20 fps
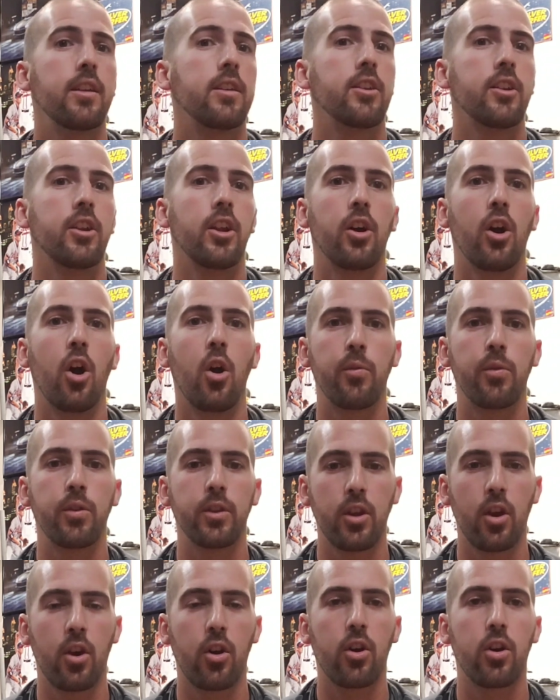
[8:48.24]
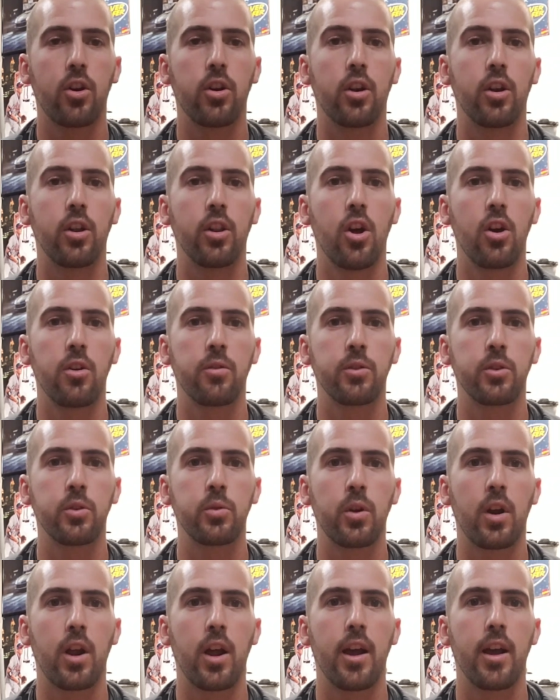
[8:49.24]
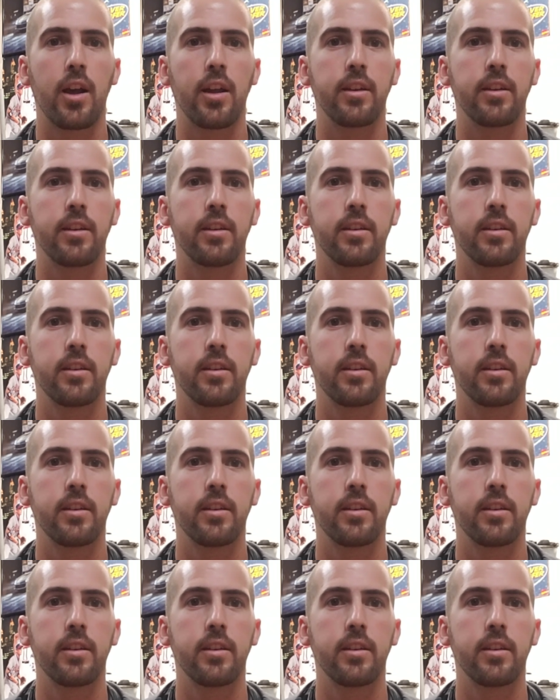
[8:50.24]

hopefully y'all are along for the ride.